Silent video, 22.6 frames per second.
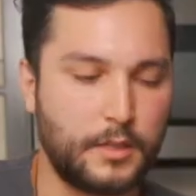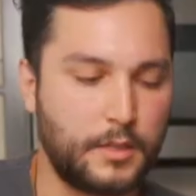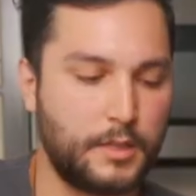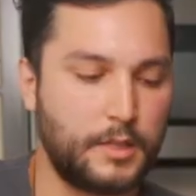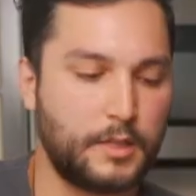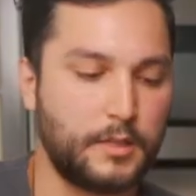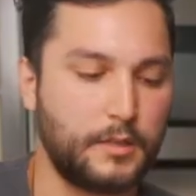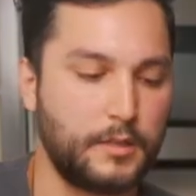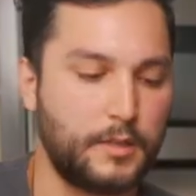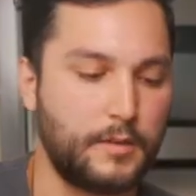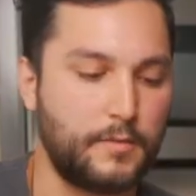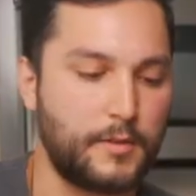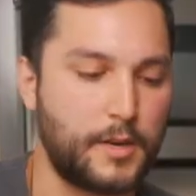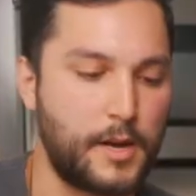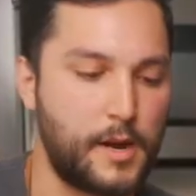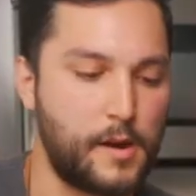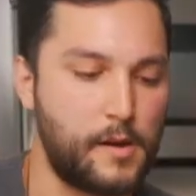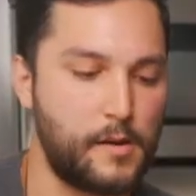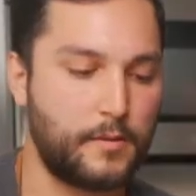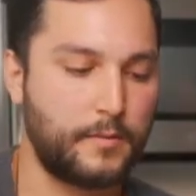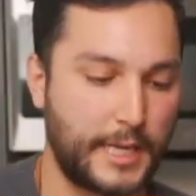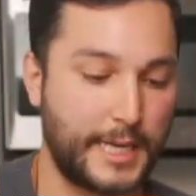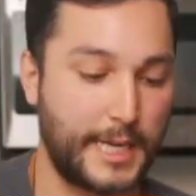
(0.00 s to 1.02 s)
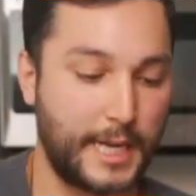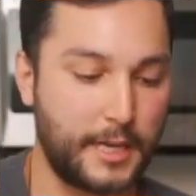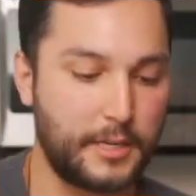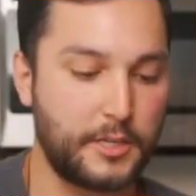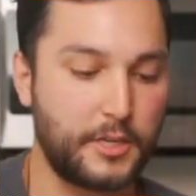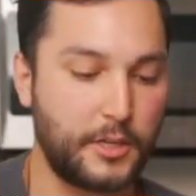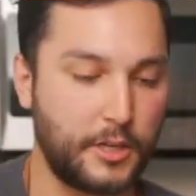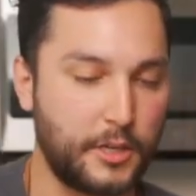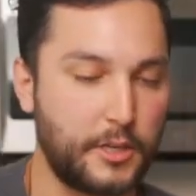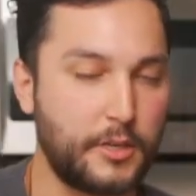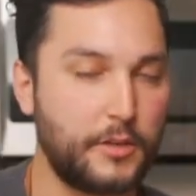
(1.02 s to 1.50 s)
even out. Again,
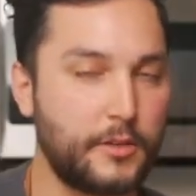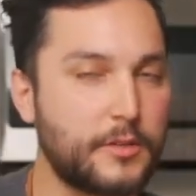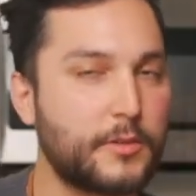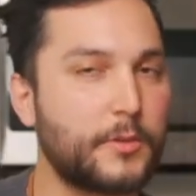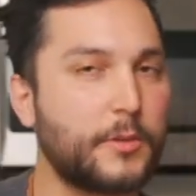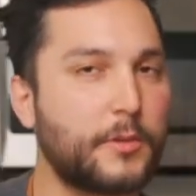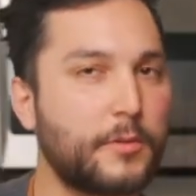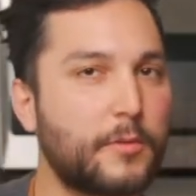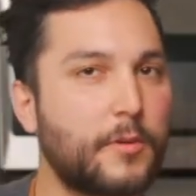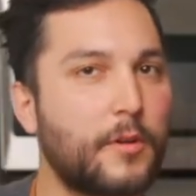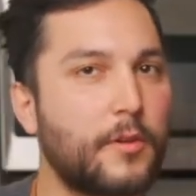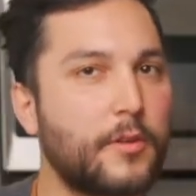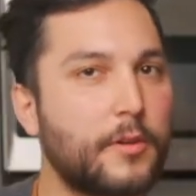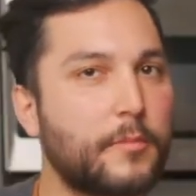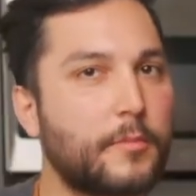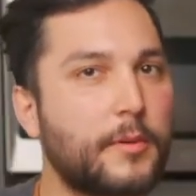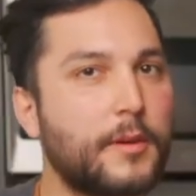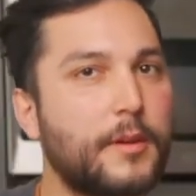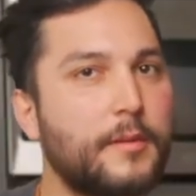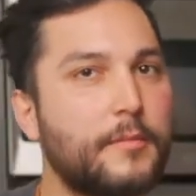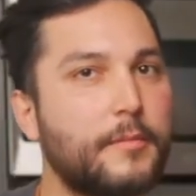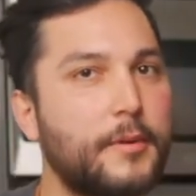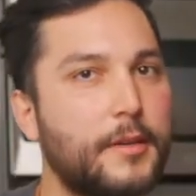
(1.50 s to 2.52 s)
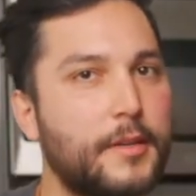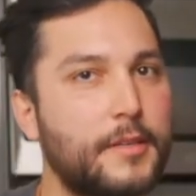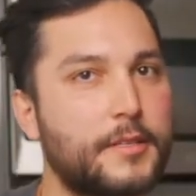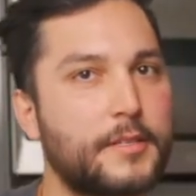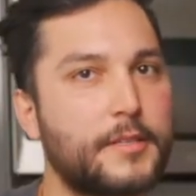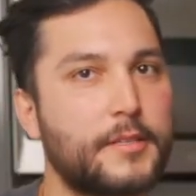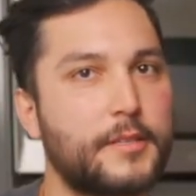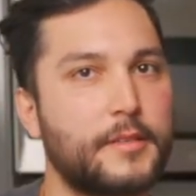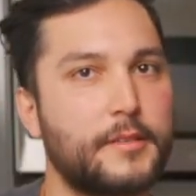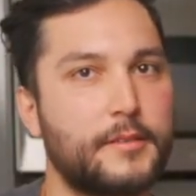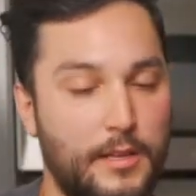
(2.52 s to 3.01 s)
you can do this with a rolling pin, but it's
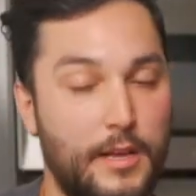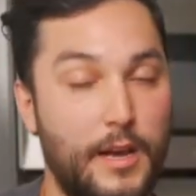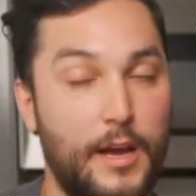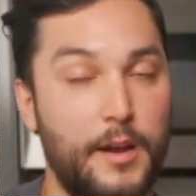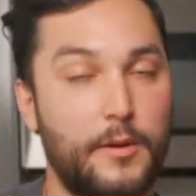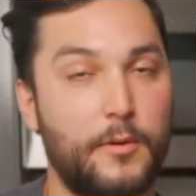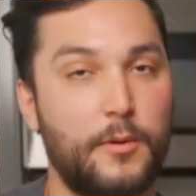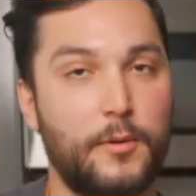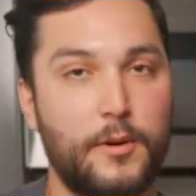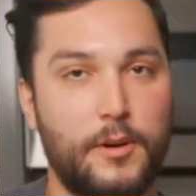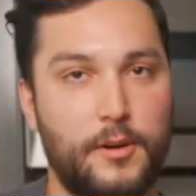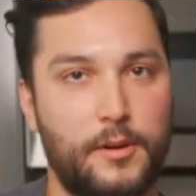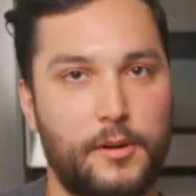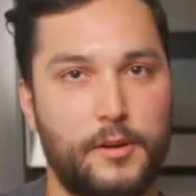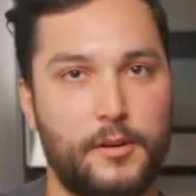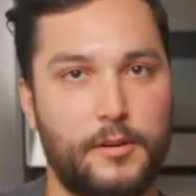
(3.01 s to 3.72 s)
a lot of work.